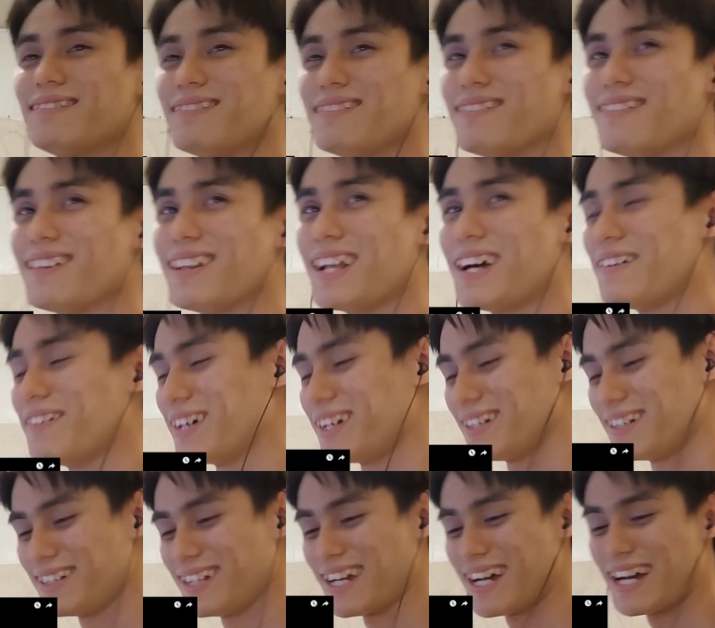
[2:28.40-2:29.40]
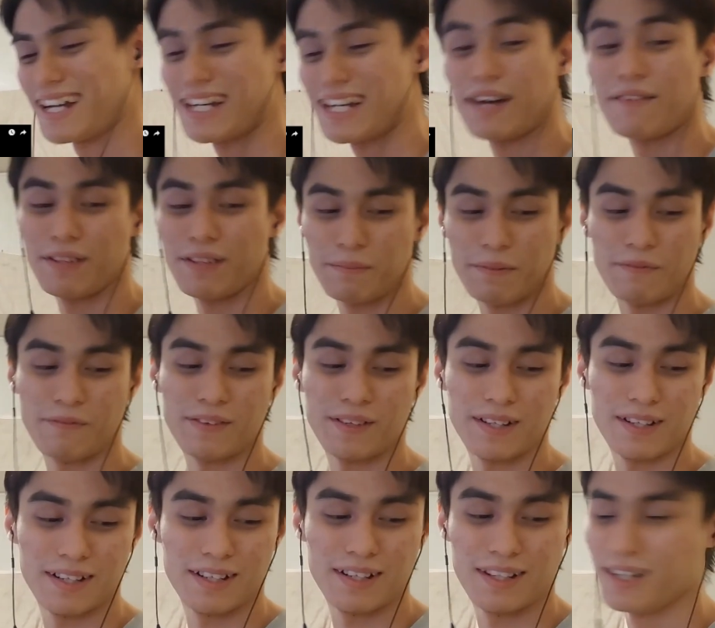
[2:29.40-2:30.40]
Love it. Yeah, I definitely
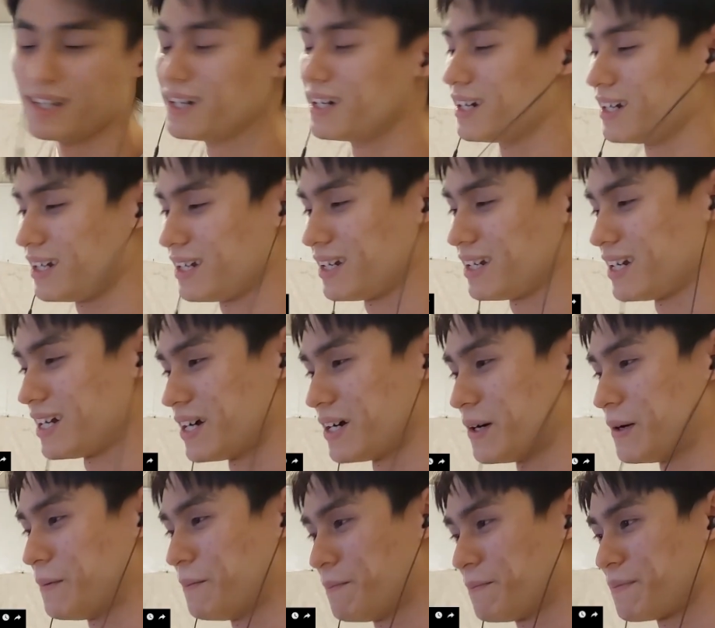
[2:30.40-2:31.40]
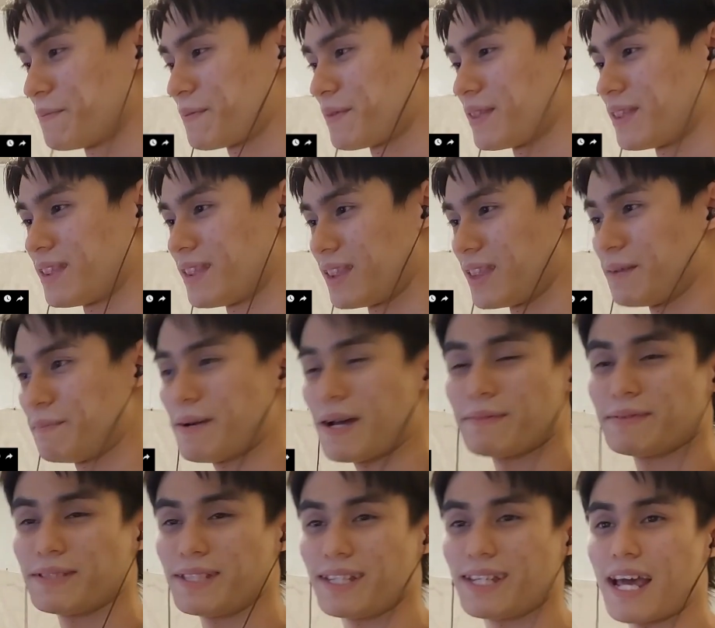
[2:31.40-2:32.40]
prefer, you know, the
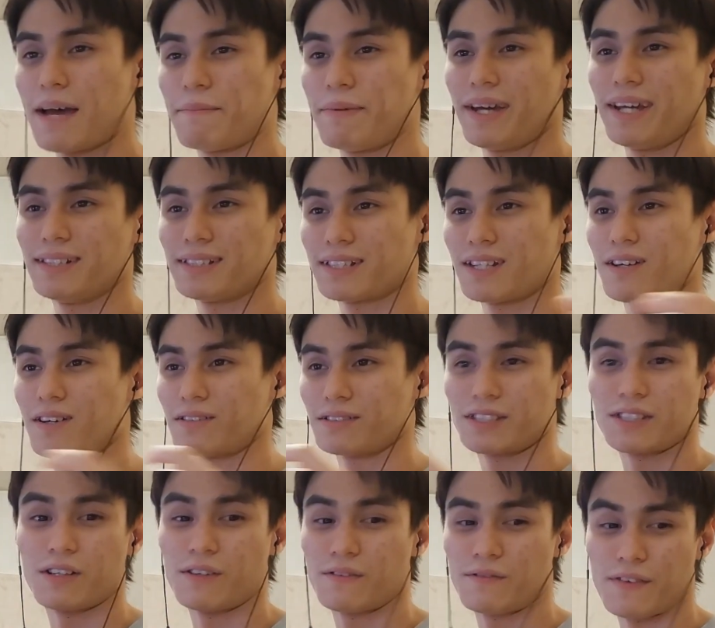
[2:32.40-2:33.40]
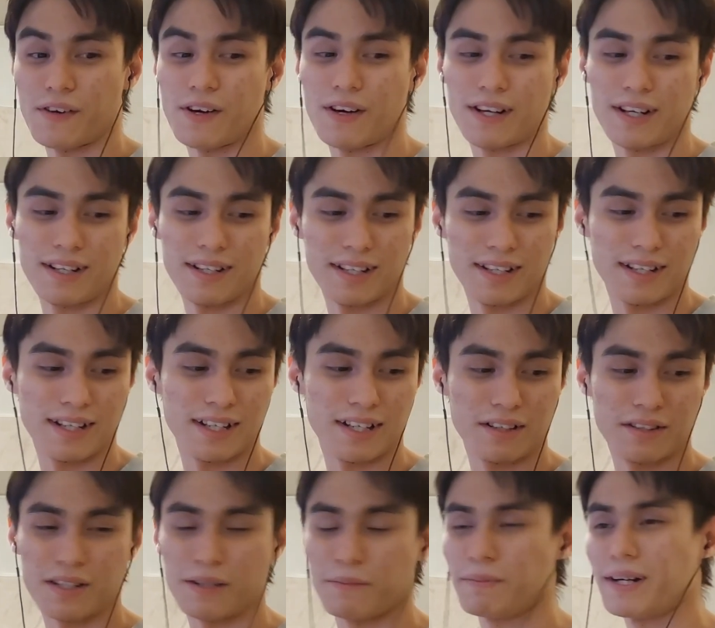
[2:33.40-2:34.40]
Pepsi campaign song so far, you
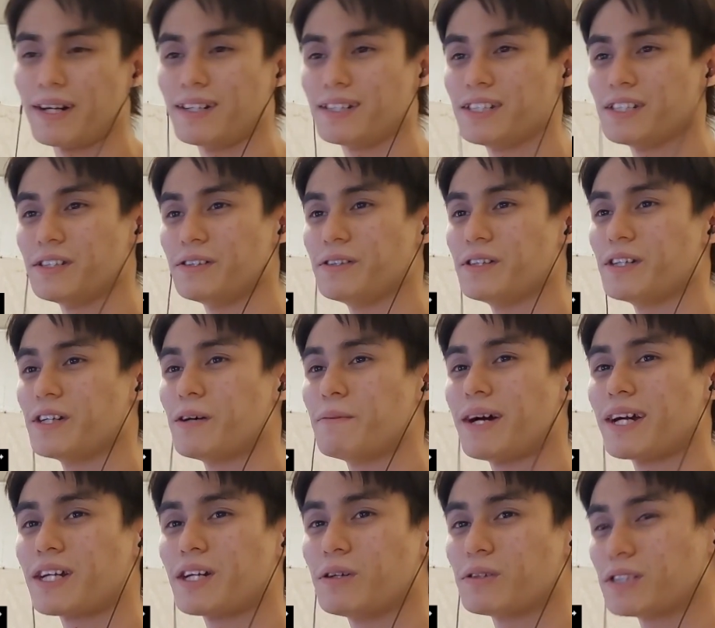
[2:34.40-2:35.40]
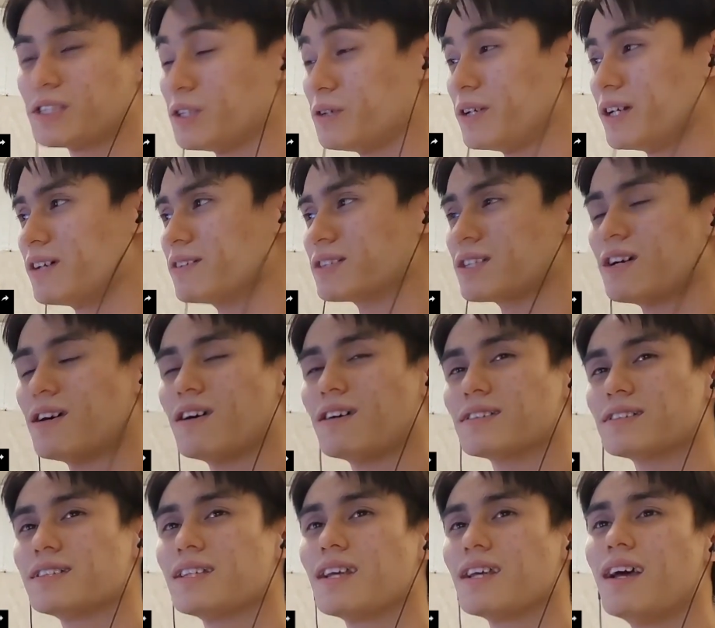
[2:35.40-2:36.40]
know, compared to, you know, my Coke Studio songs.